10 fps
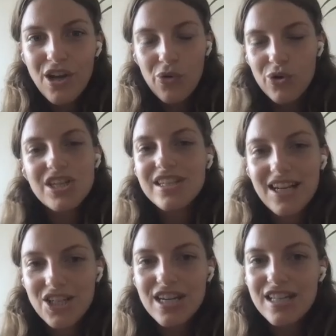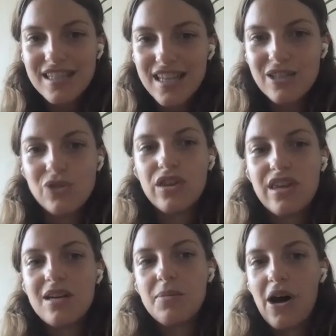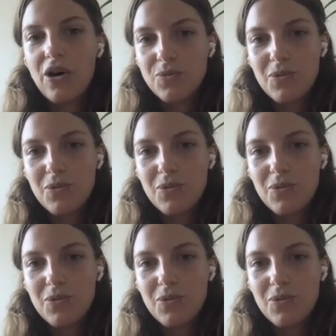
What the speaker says: which is actually insane to think about